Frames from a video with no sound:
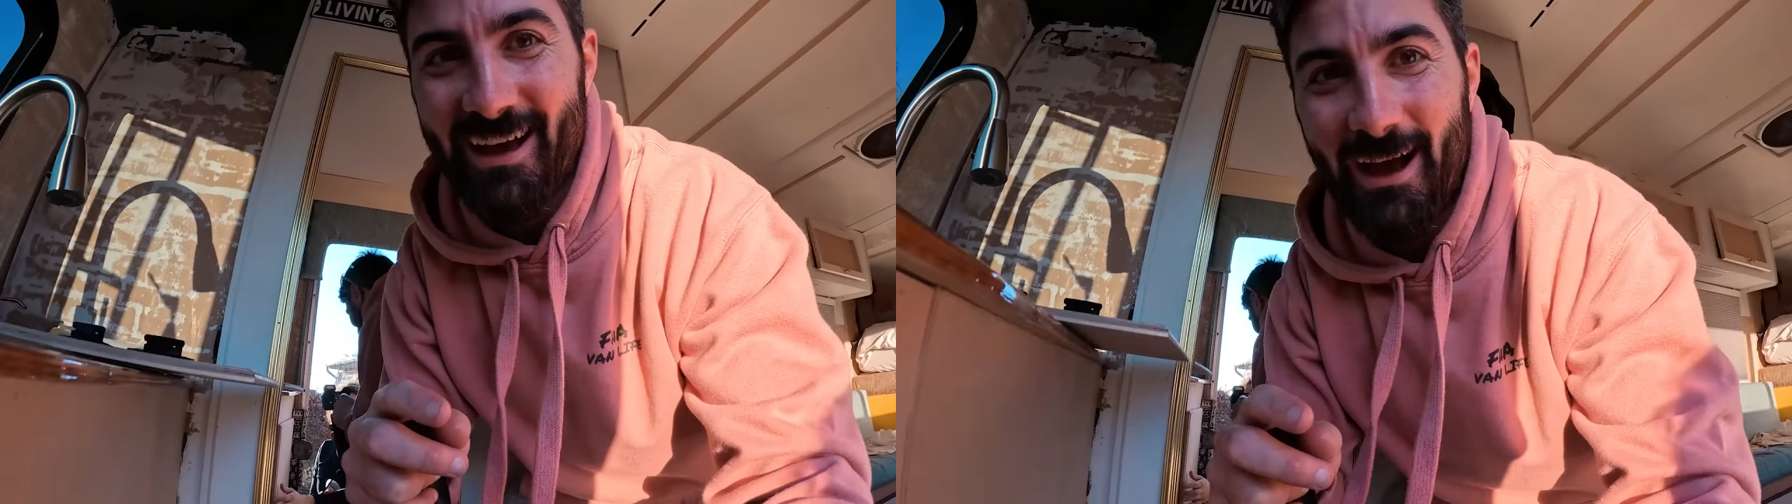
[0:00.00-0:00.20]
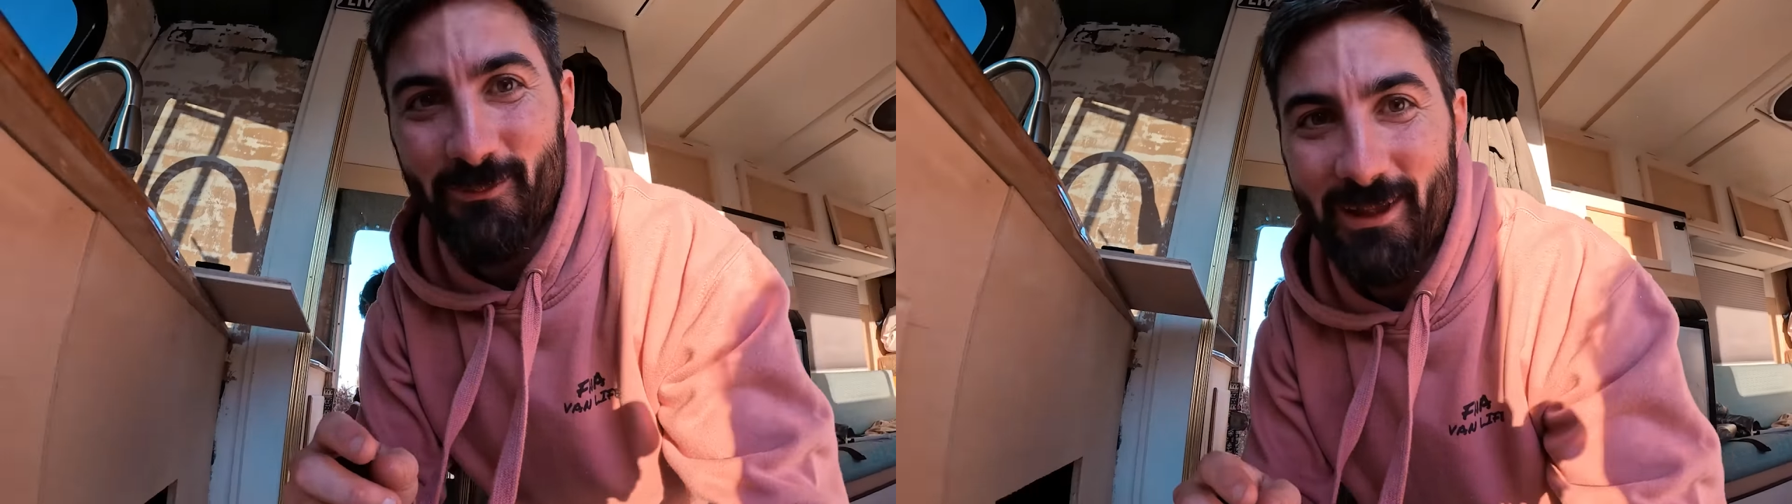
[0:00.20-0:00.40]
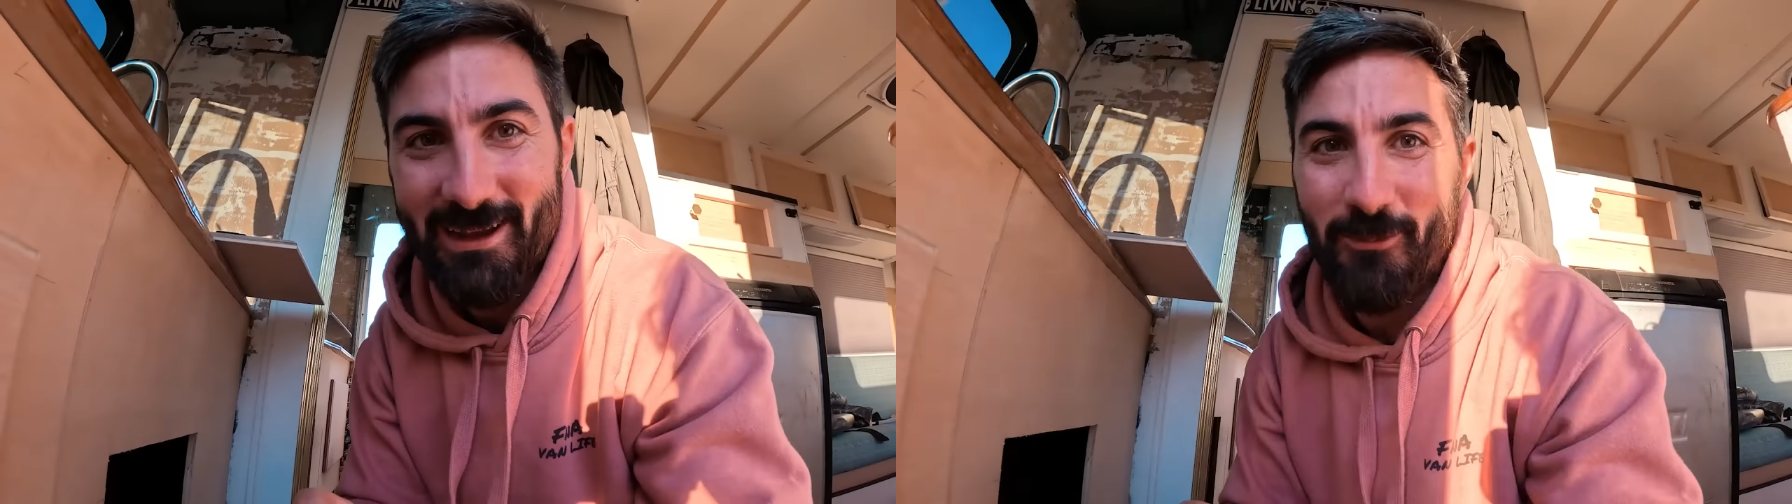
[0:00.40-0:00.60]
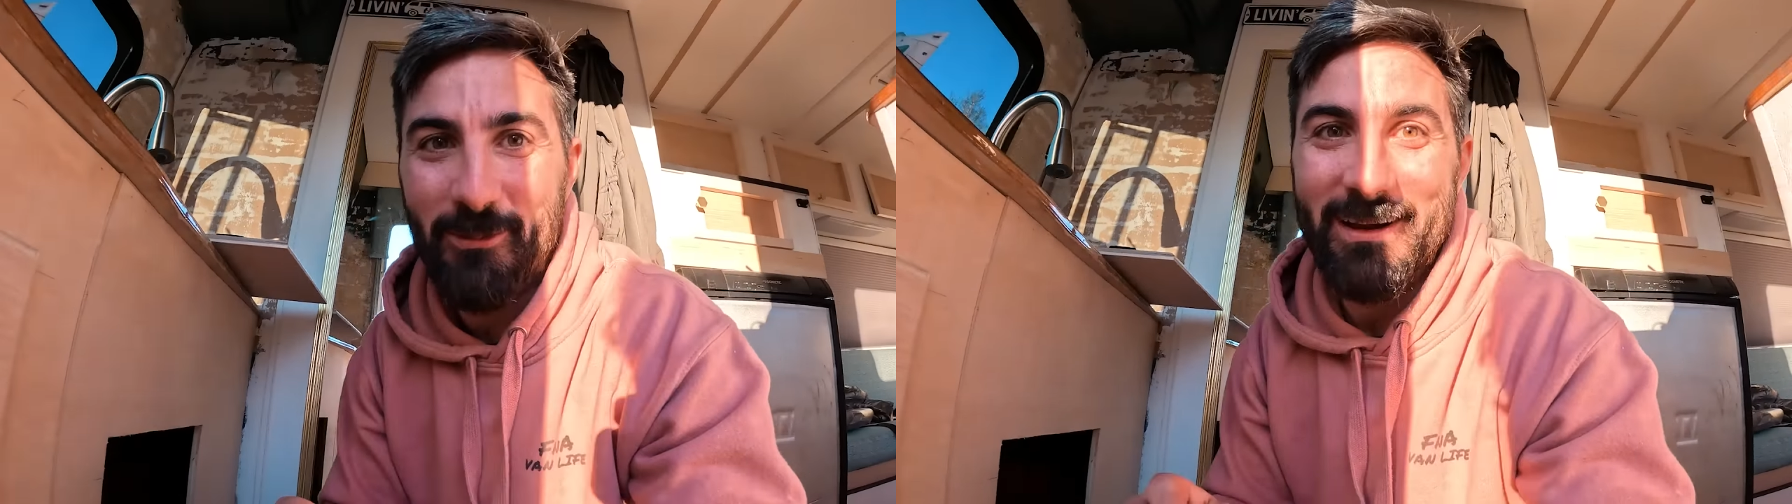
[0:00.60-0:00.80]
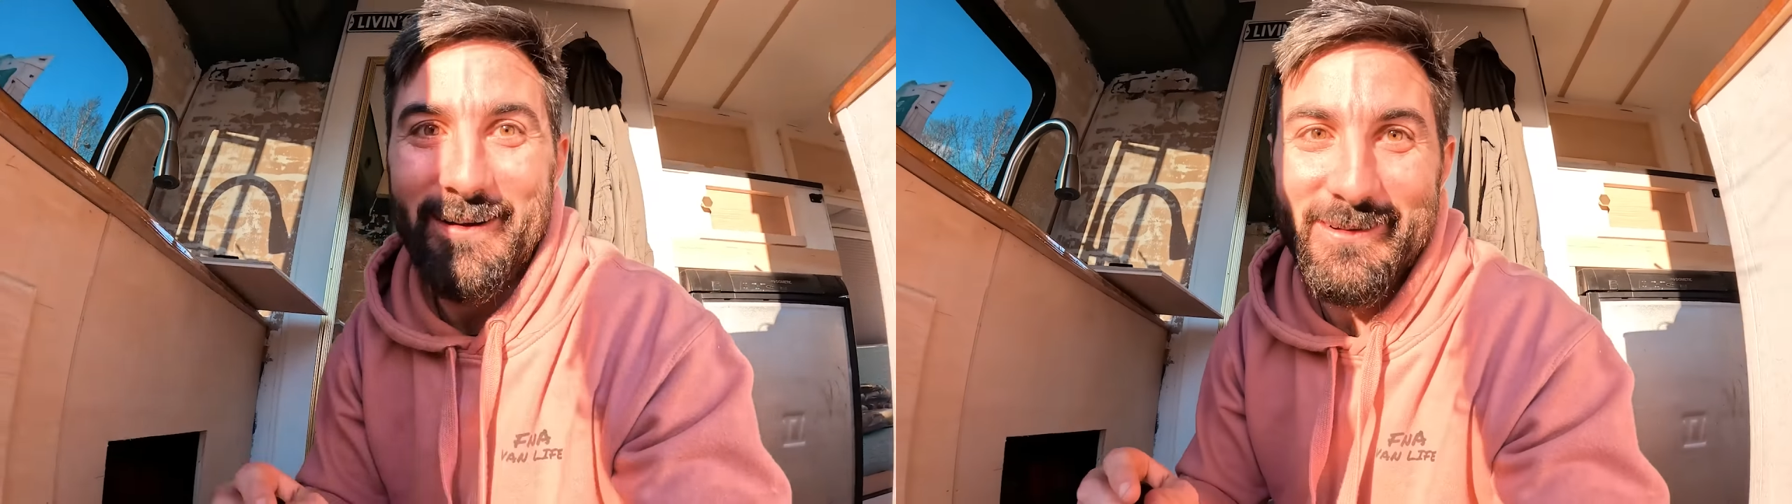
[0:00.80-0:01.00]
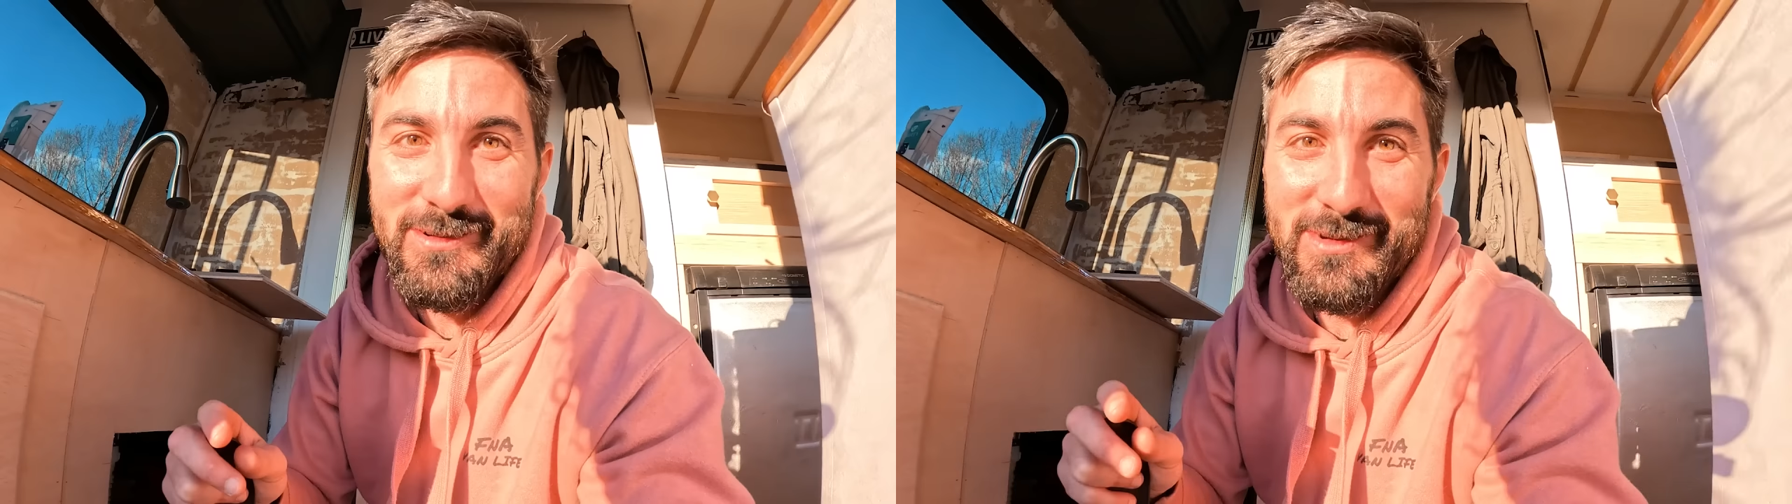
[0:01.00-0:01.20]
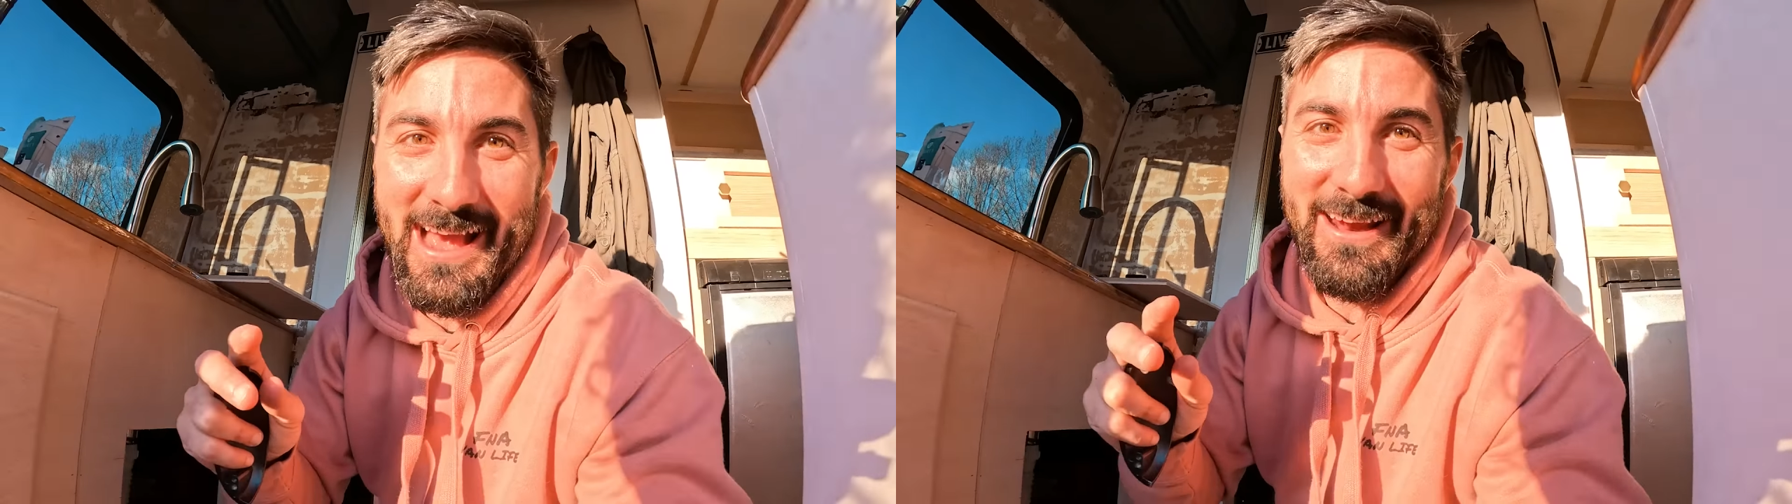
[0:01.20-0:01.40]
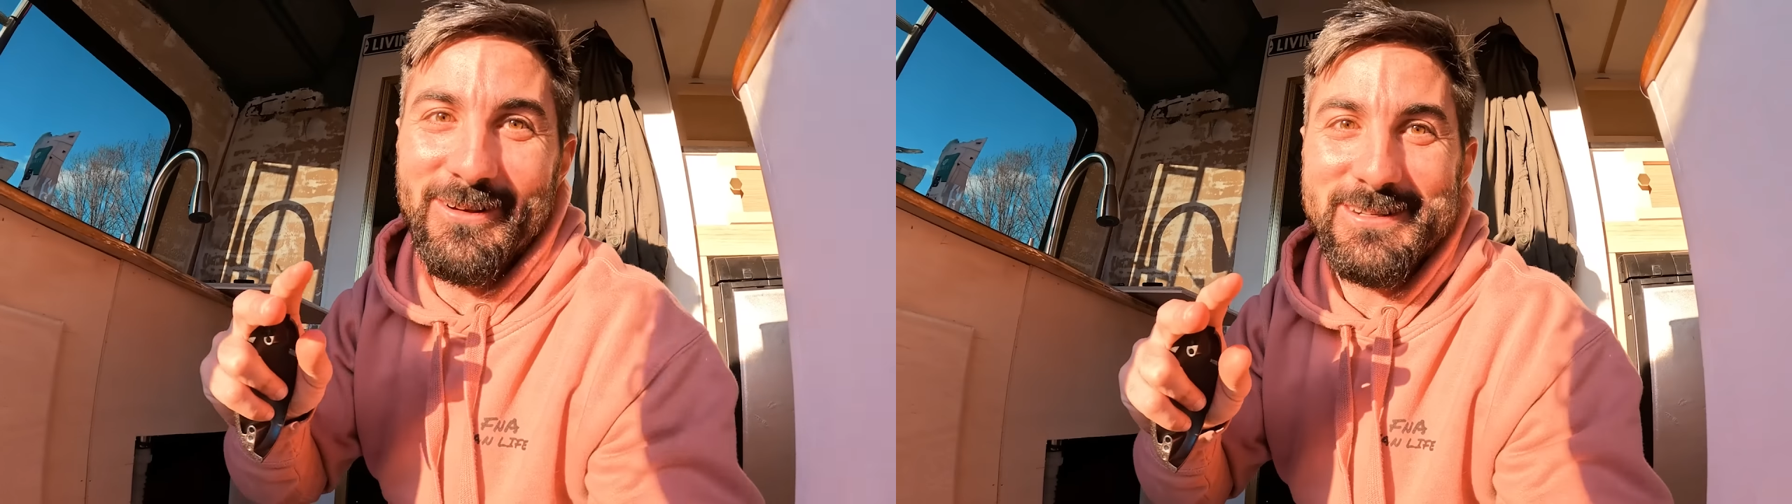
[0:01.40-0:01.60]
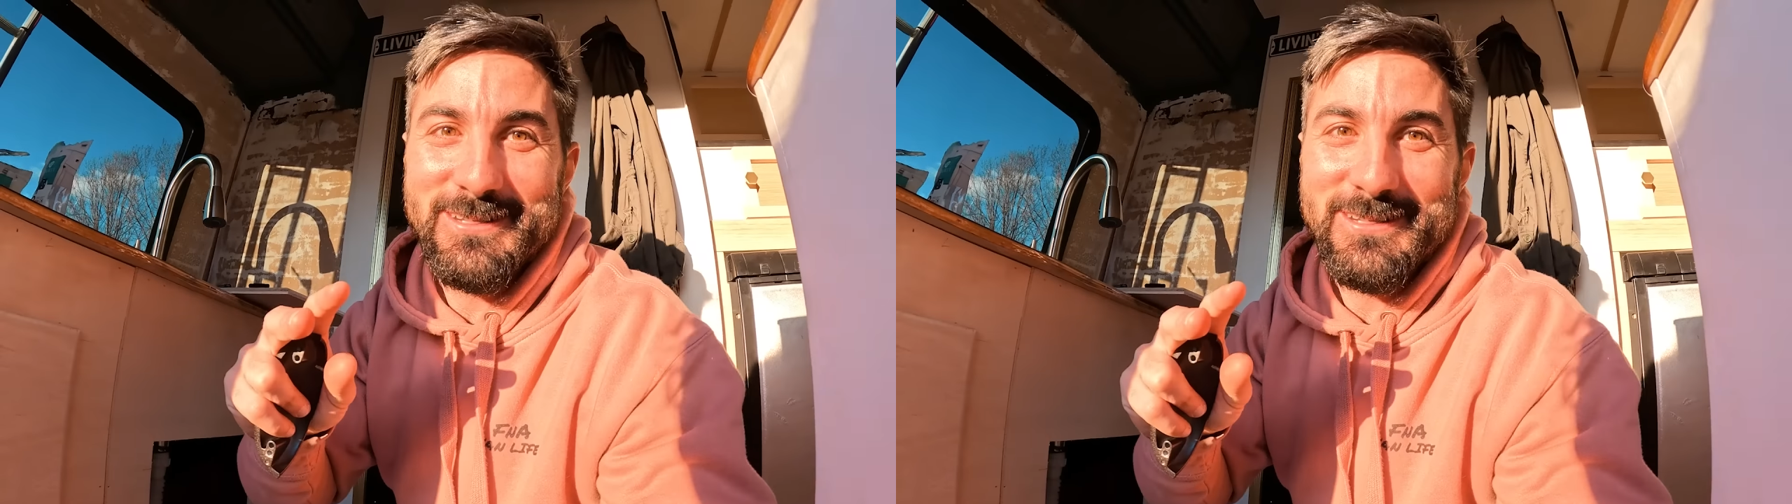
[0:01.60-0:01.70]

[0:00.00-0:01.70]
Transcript: I'm like weird shadowed,